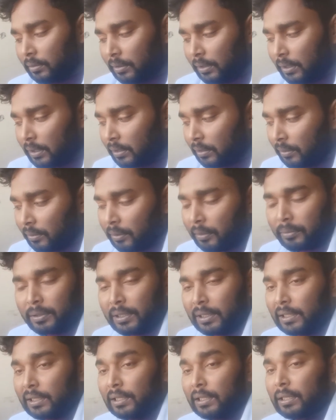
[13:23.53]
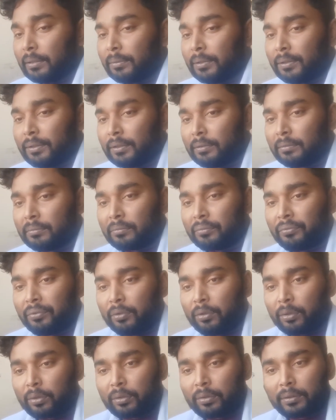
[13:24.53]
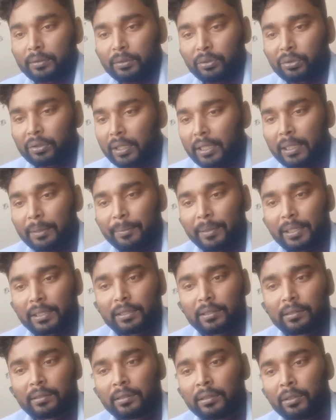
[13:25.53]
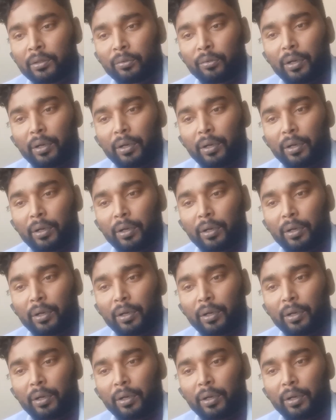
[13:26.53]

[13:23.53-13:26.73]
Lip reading: each of 16 TB. For you can imagine